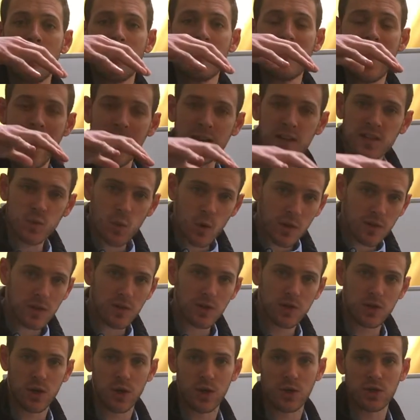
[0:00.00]
That is what
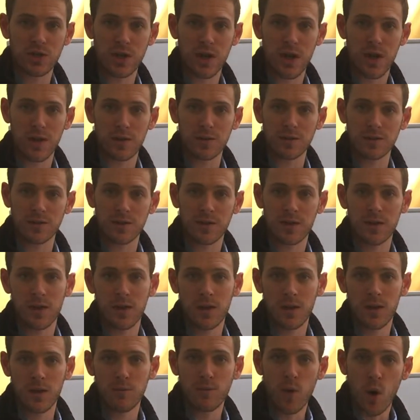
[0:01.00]
the church is.
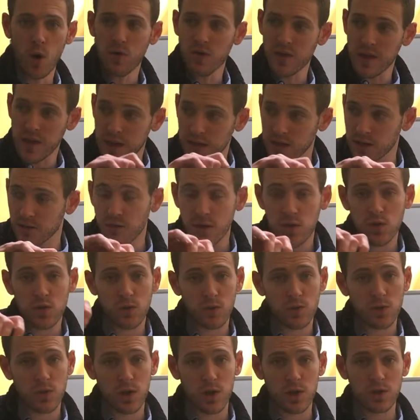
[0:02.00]
Both the
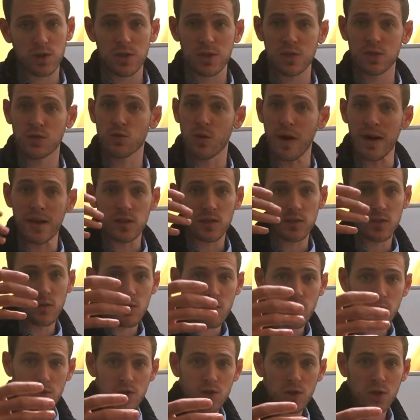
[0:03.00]
individual churches, Grace
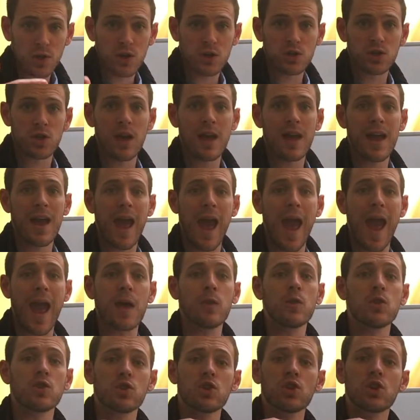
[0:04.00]
Lutheran Church,
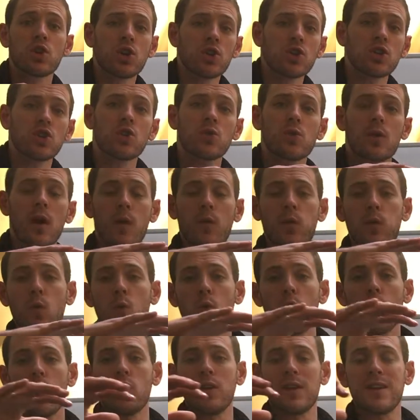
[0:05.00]
and the church throughout the
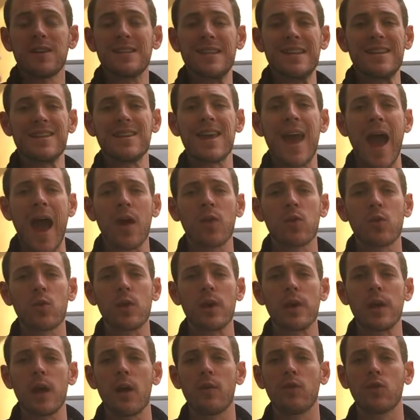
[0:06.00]
world is the
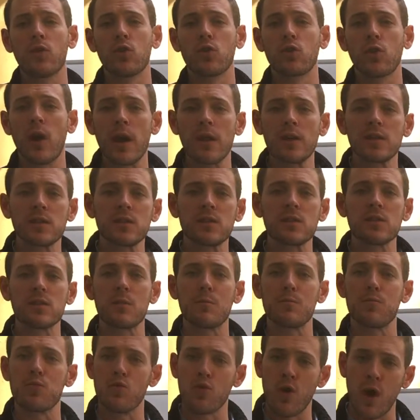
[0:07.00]
gathering of Christ's
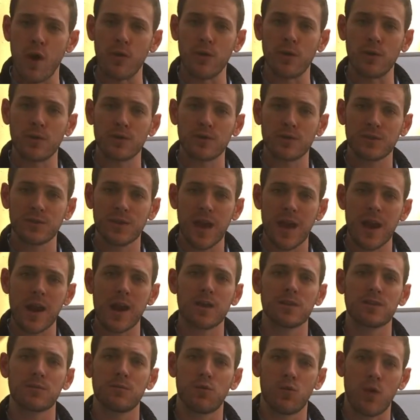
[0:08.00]
brothers and
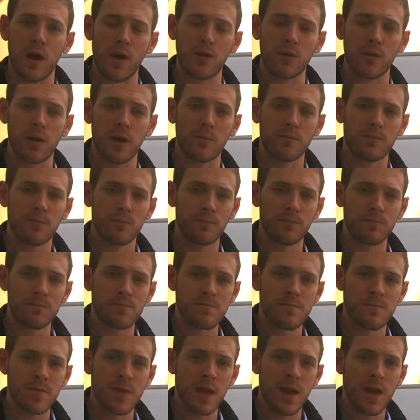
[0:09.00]
his brethren.
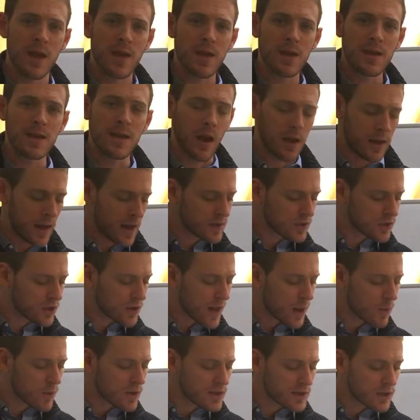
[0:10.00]
Now,
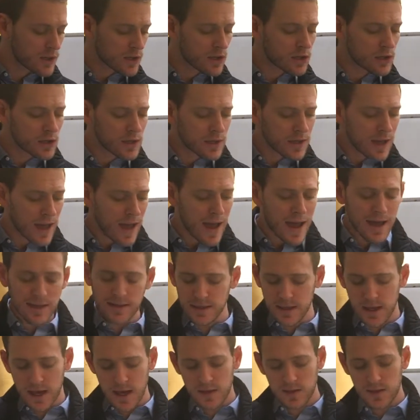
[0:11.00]
yesterday we took a look at